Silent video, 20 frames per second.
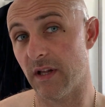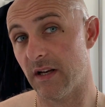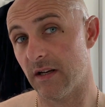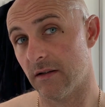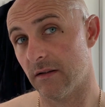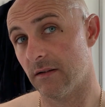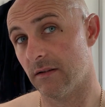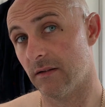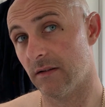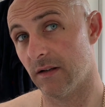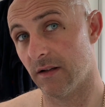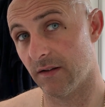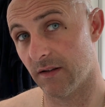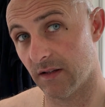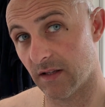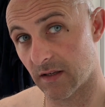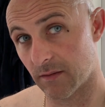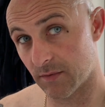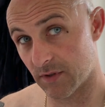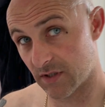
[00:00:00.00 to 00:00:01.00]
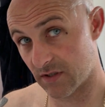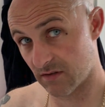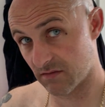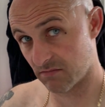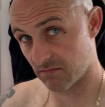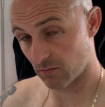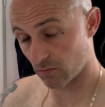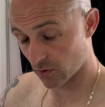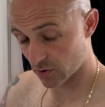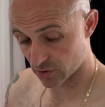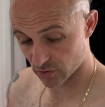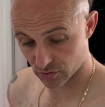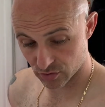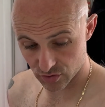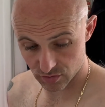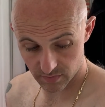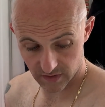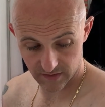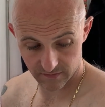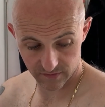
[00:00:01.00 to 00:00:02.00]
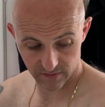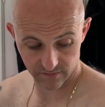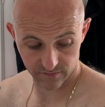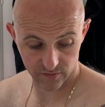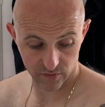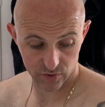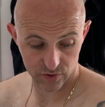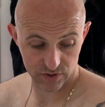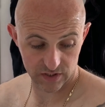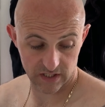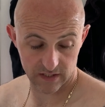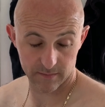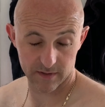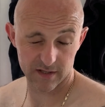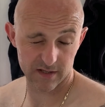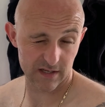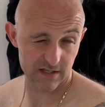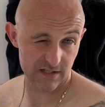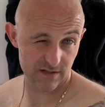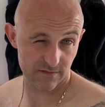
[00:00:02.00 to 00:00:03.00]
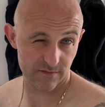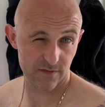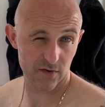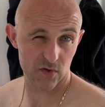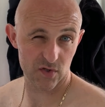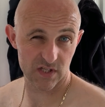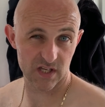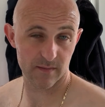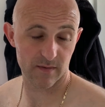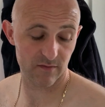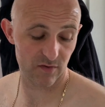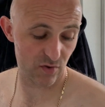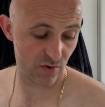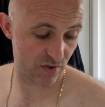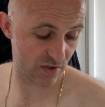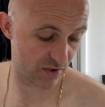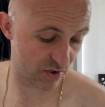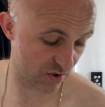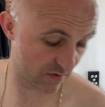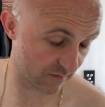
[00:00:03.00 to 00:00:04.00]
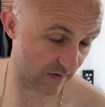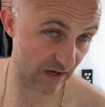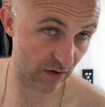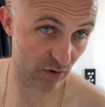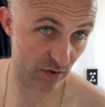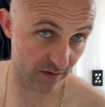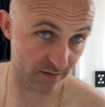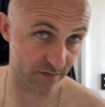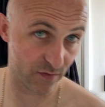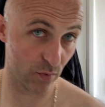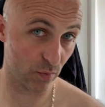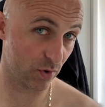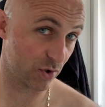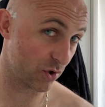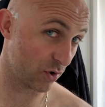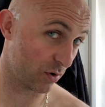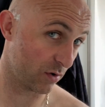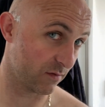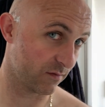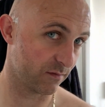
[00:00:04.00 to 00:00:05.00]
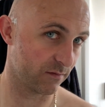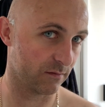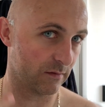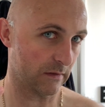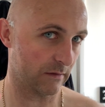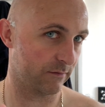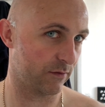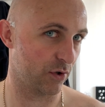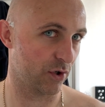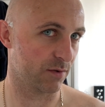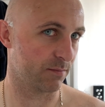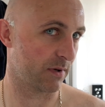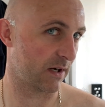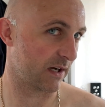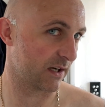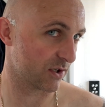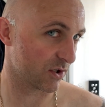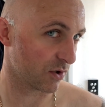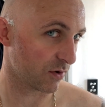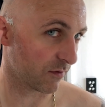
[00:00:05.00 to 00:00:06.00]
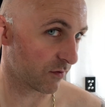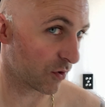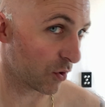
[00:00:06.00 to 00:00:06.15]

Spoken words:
that. I think that wasn't too bad for a first time. I think that's the first time I've used a Shavette on a full sort of first pass. Of